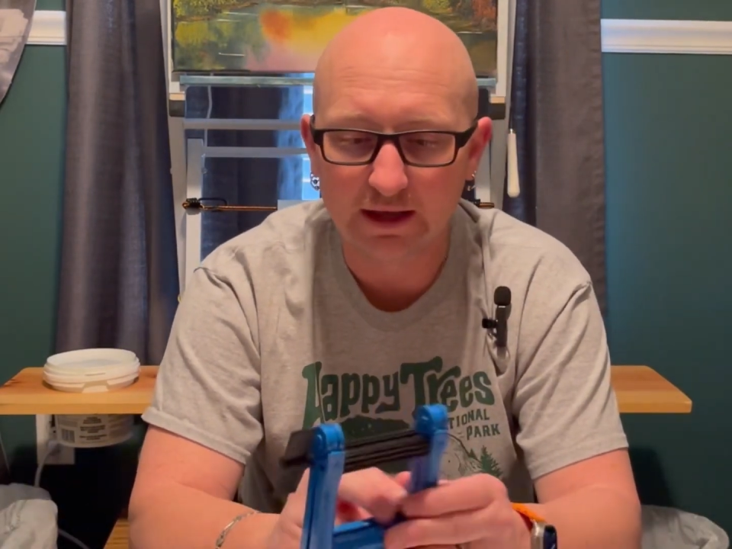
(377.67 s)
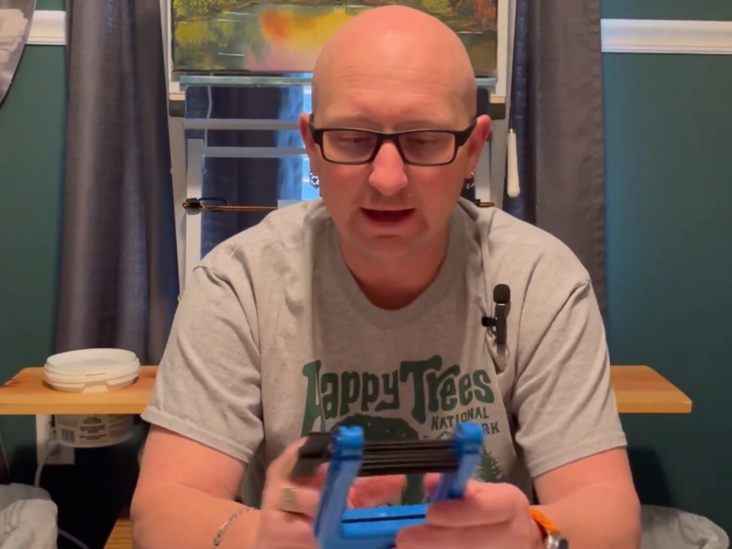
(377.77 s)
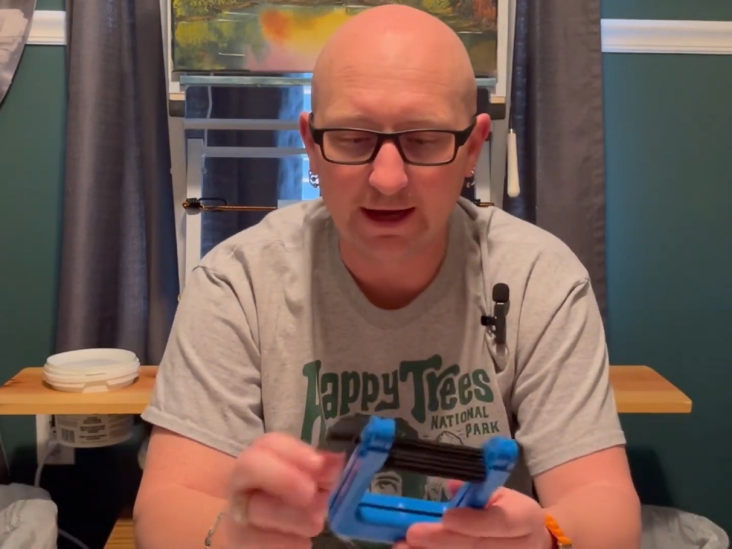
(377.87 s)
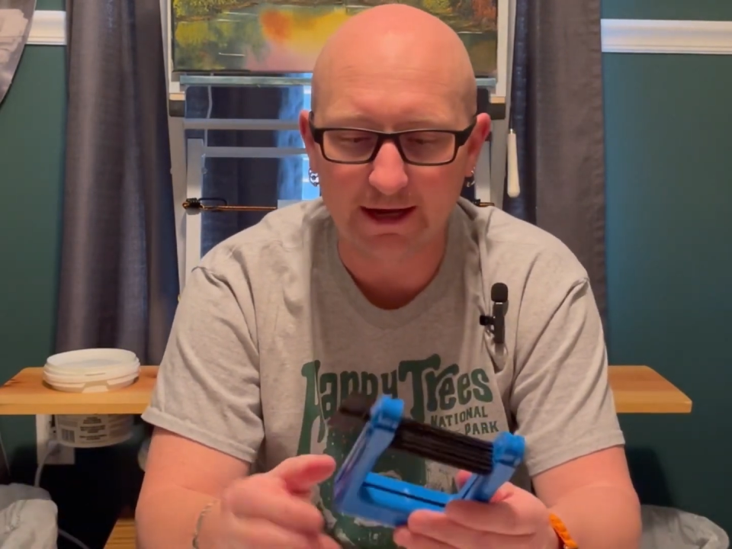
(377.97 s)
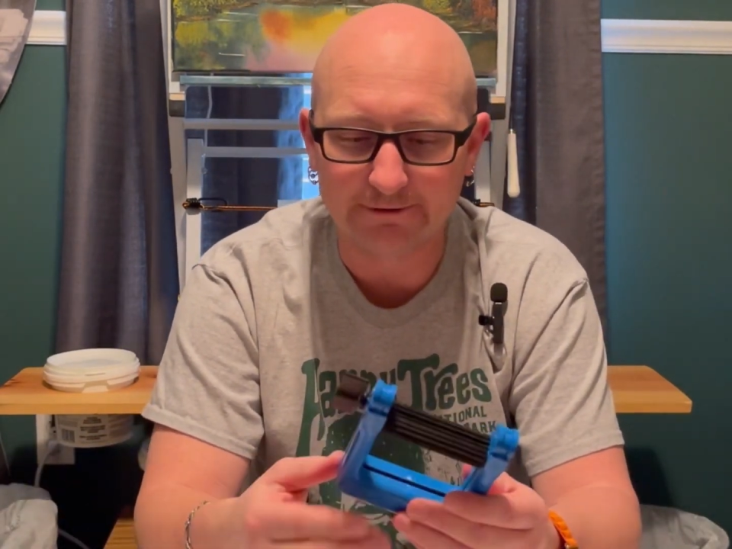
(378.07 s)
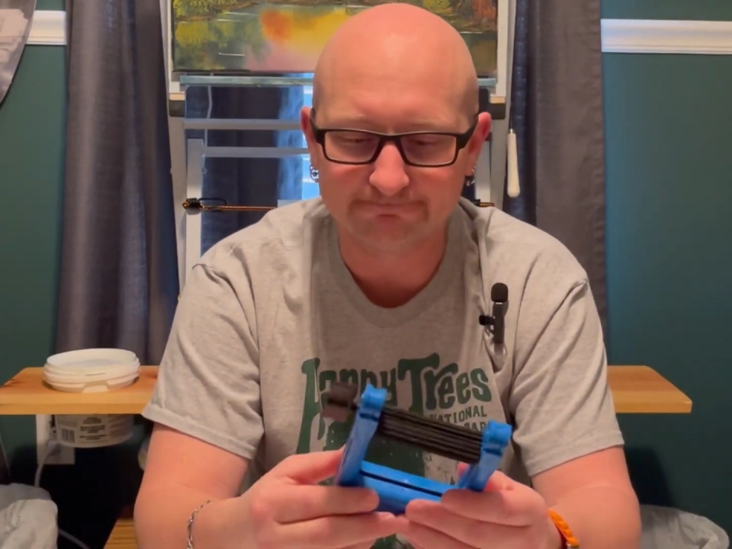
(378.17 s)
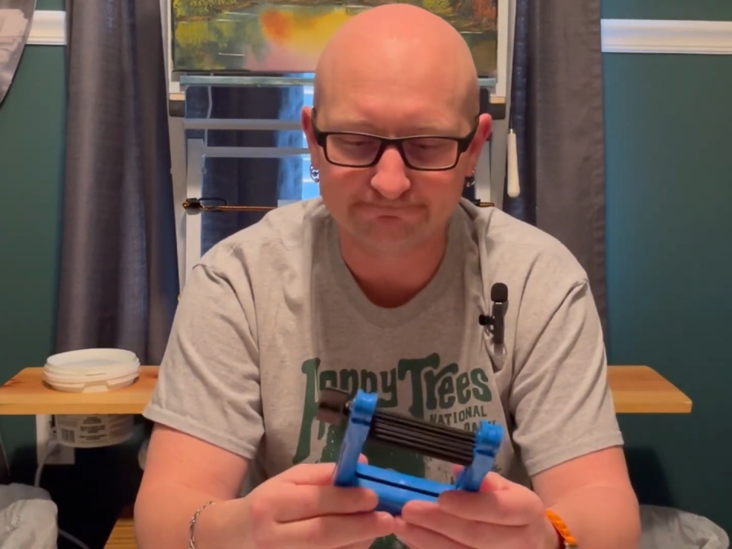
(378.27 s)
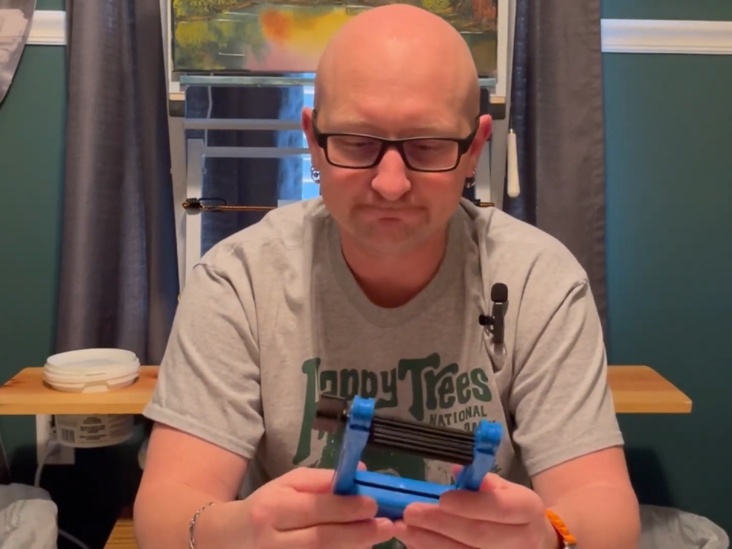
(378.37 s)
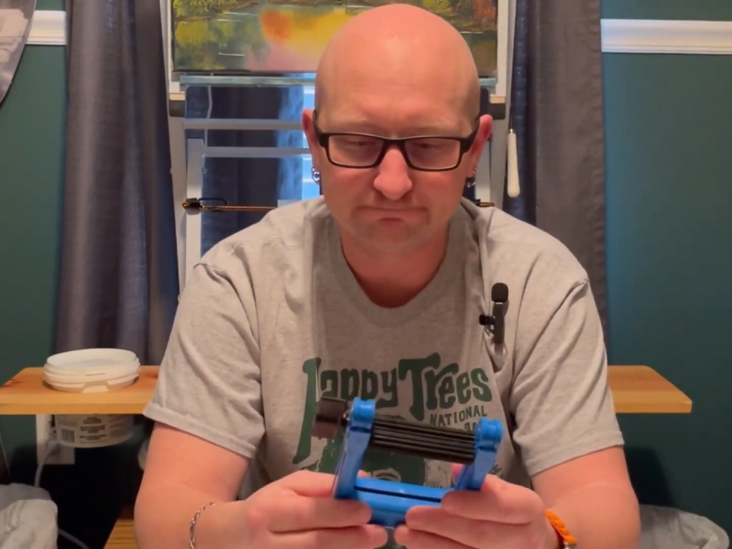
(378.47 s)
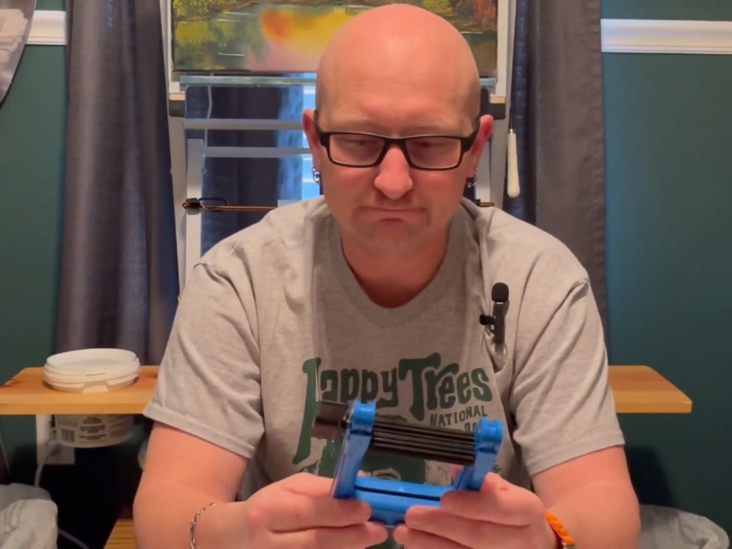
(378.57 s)

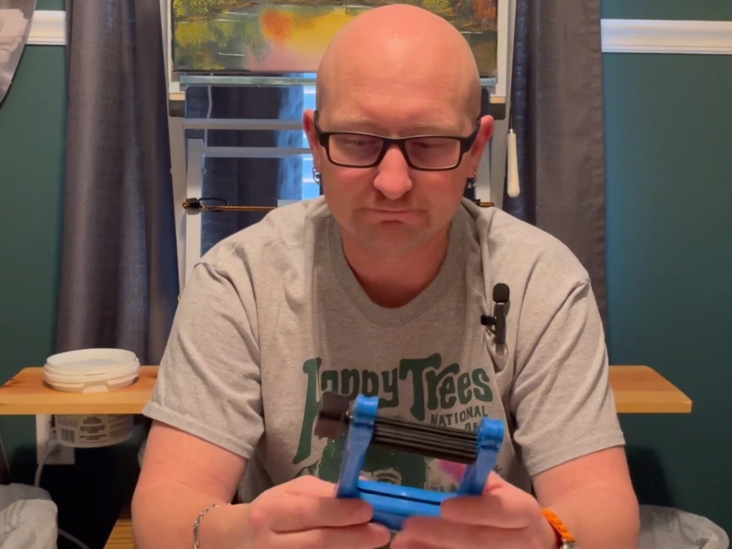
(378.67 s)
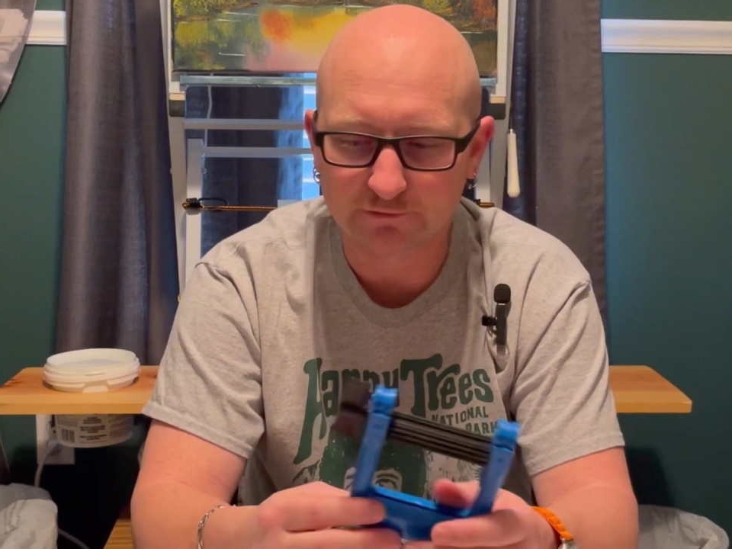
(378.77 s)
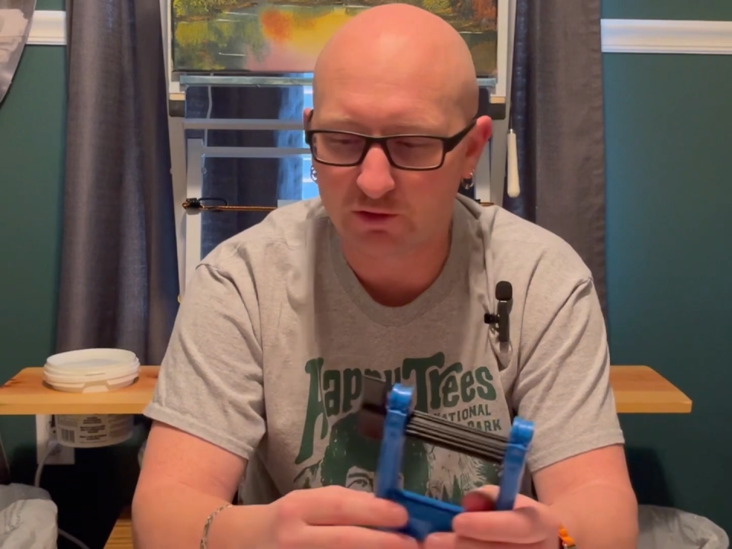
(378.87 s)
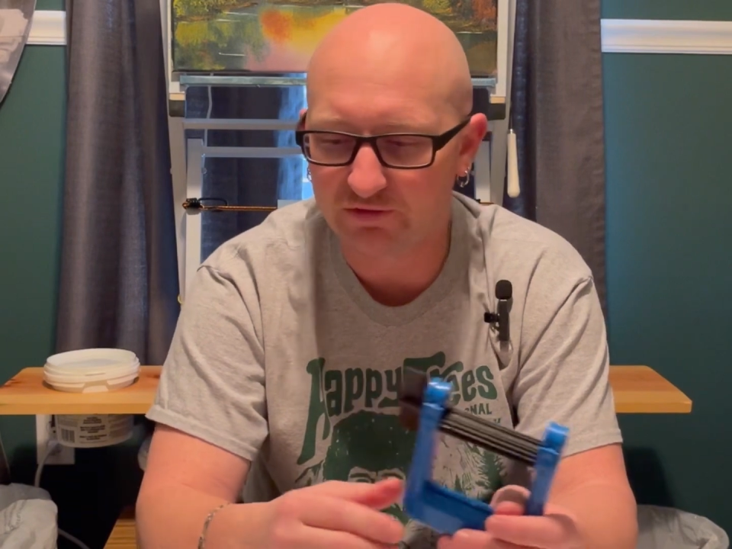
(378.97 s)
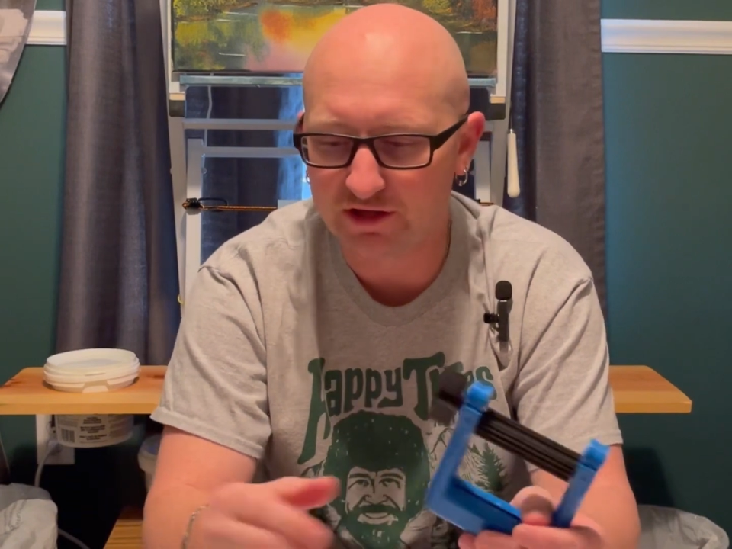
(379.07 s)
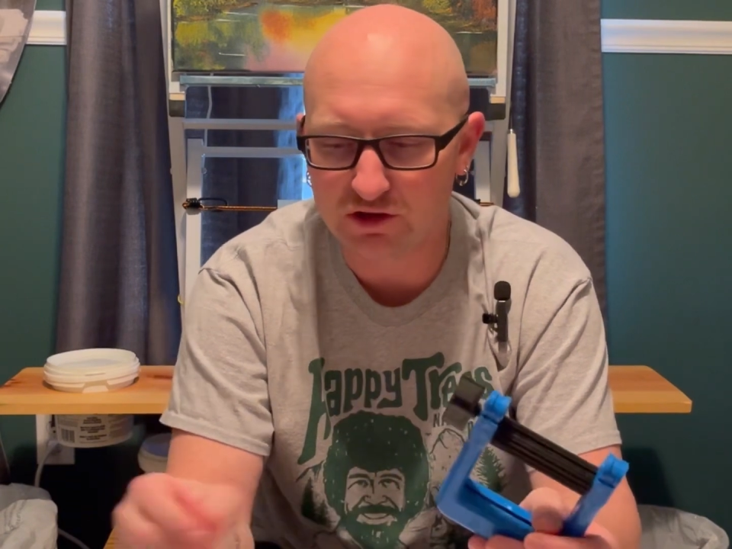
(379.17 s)
Don't think